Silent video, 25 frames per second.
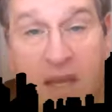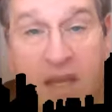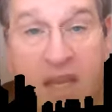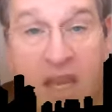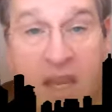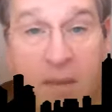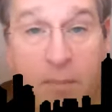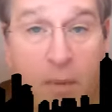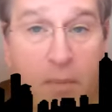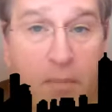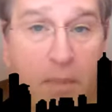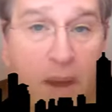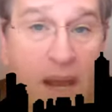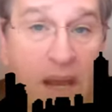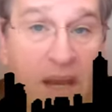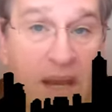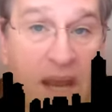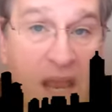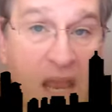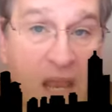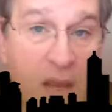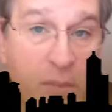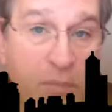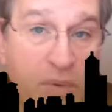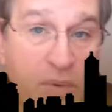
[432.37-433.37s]
Keep in
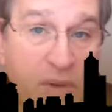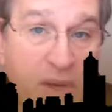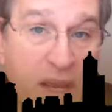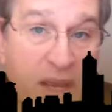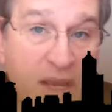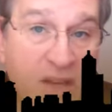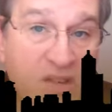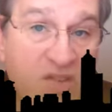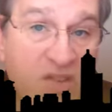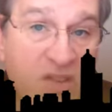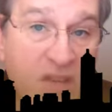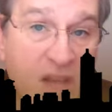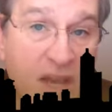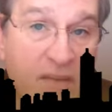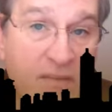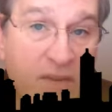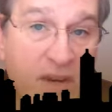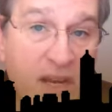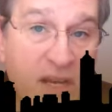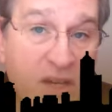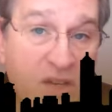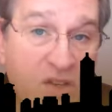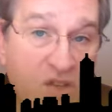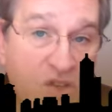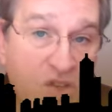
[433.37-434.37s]
mind, APA 7
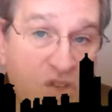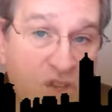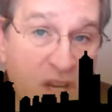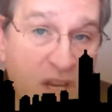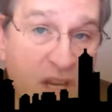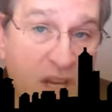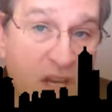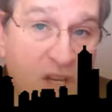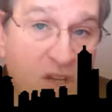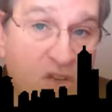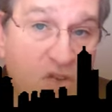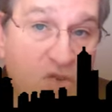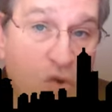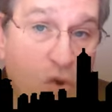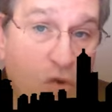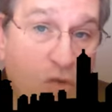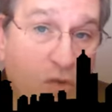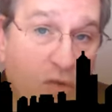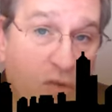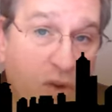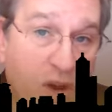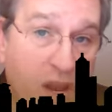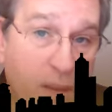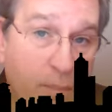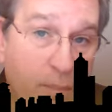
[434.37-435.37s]
has changed
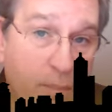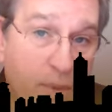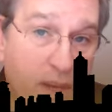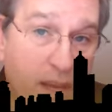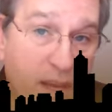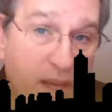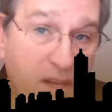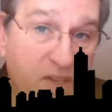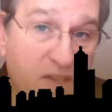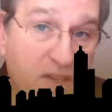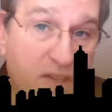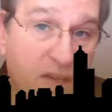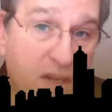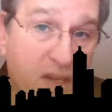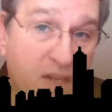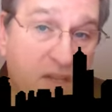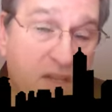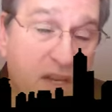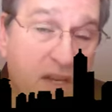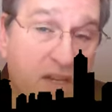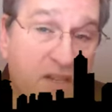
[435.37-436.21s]
over APA 6,